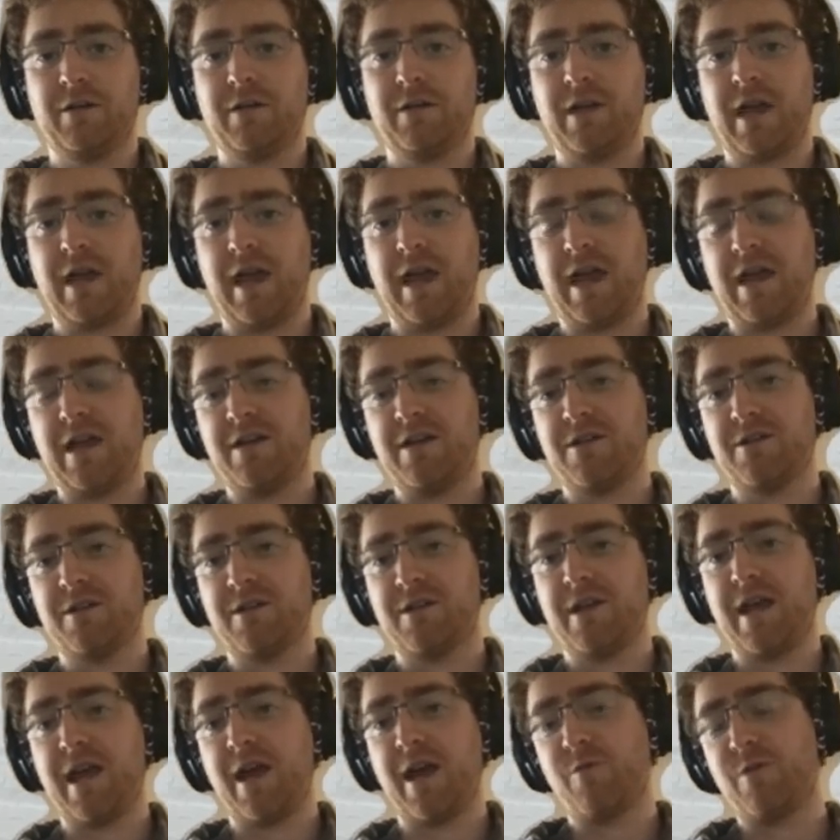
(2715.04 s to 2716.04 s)
and
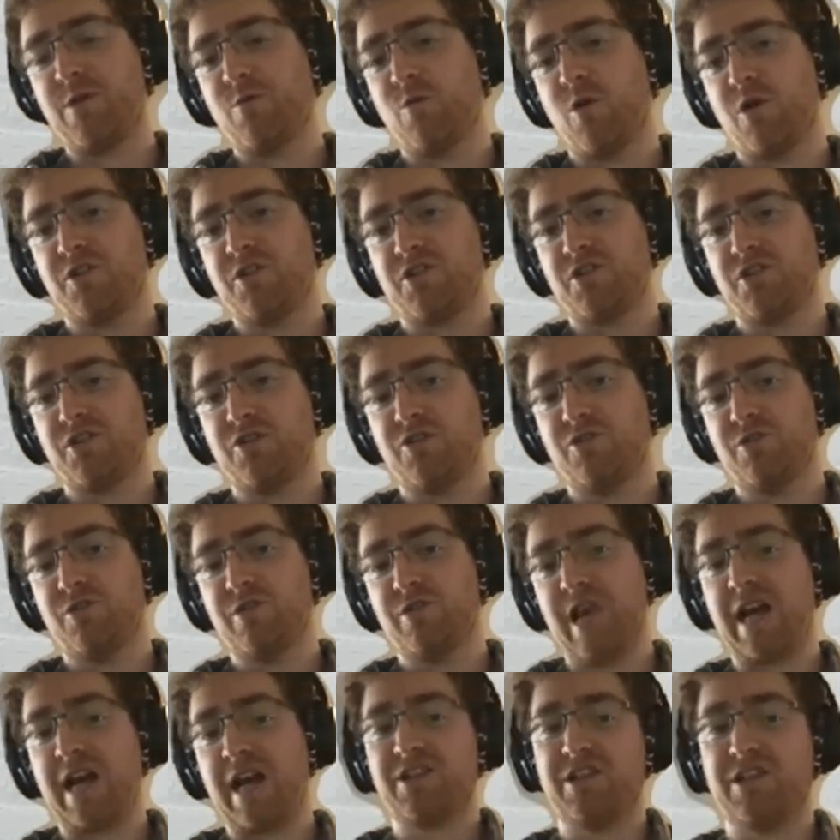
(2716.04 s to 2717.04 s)
now we want to
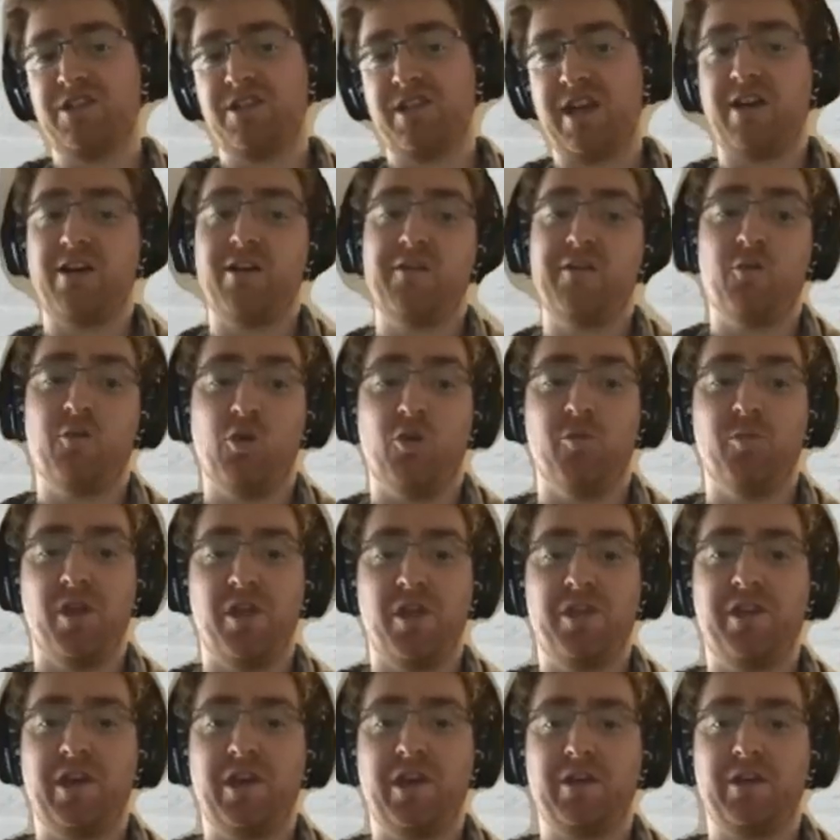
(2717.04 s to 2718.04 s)
actually terraform the
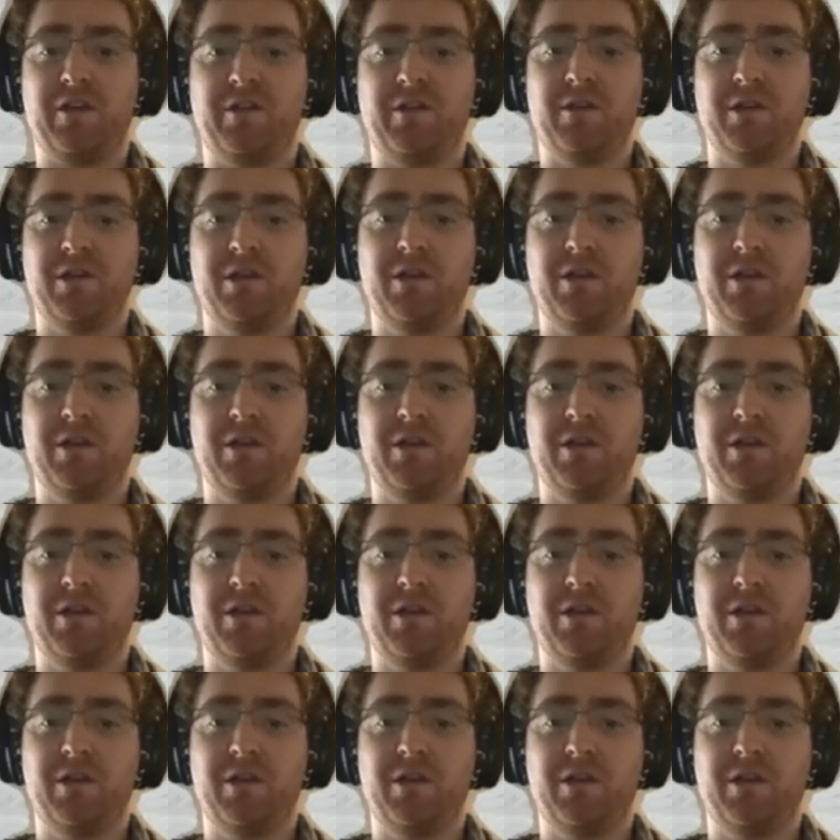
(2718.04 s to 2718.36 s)
thing.